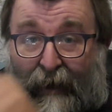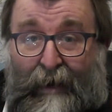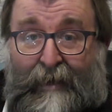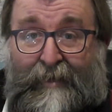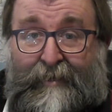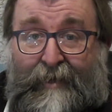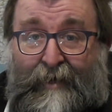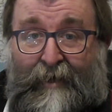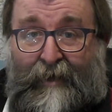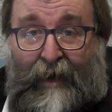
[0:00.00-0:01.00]
And
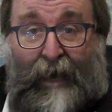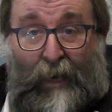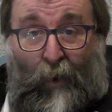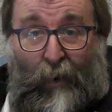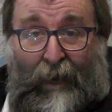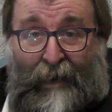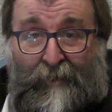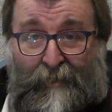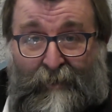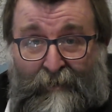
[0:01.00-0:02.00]
at long
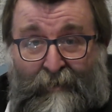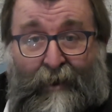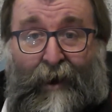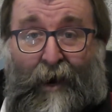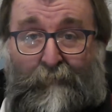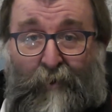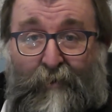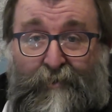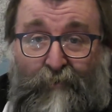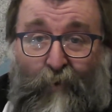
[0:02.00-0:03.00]
last, I'm
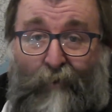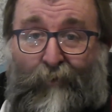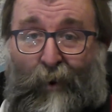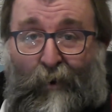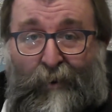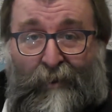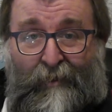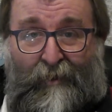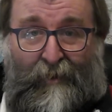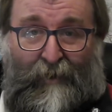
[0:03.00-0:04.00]
going to waffle on
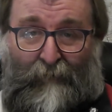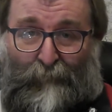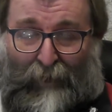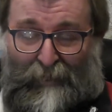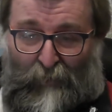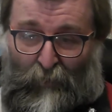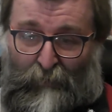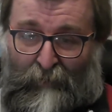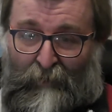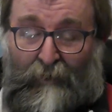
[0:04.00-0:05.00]
and pass
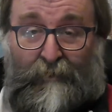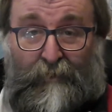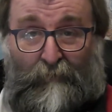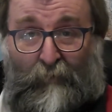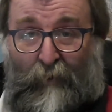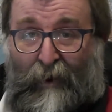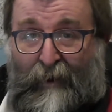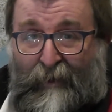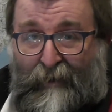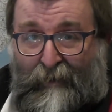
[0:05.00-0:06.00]
on some of
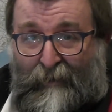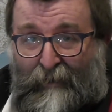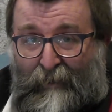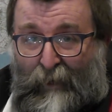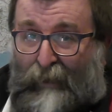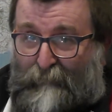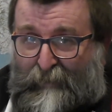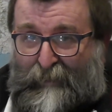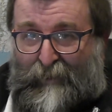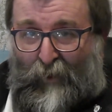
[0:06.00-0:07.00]
my
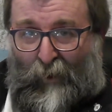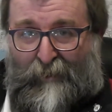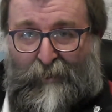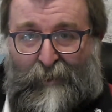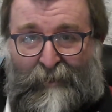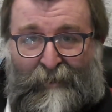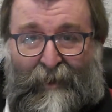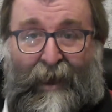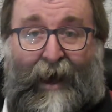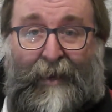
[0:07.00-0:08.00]
limited knowledge
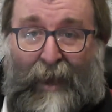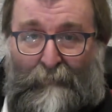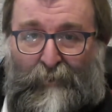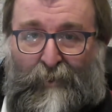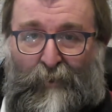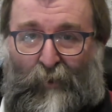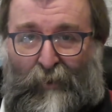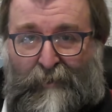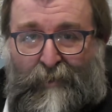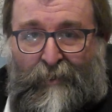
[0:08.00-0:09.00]
and amateur
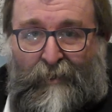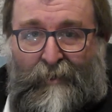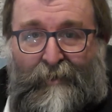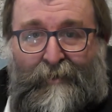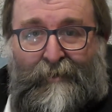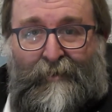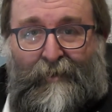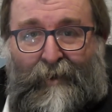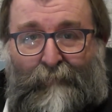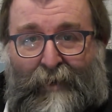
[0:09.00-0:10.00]
knowledge
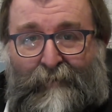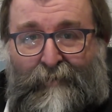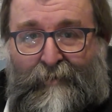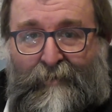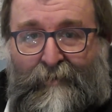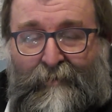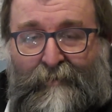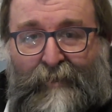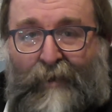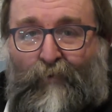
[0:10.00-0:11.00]
about
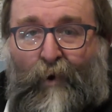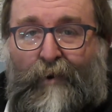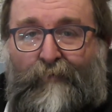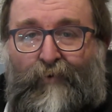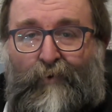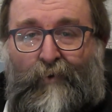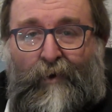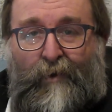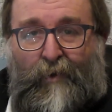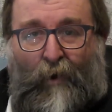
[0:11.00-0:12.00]
that wonderful
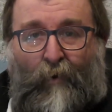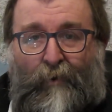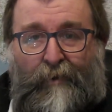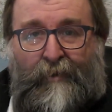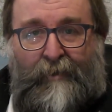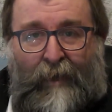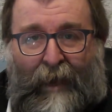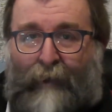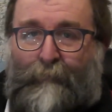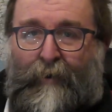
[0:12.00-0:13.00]
golden
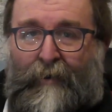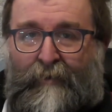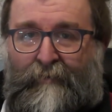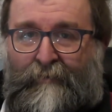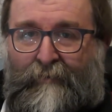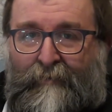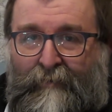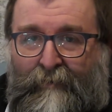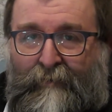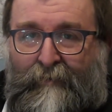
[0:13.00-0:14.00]
amber
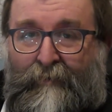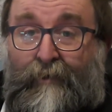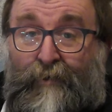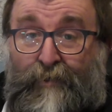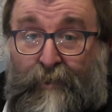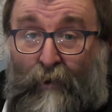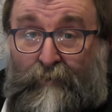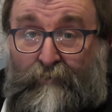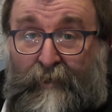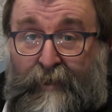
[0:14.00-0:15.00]

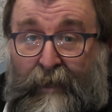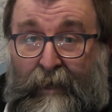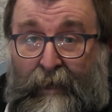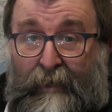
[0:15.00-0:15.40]
Scotch whisky.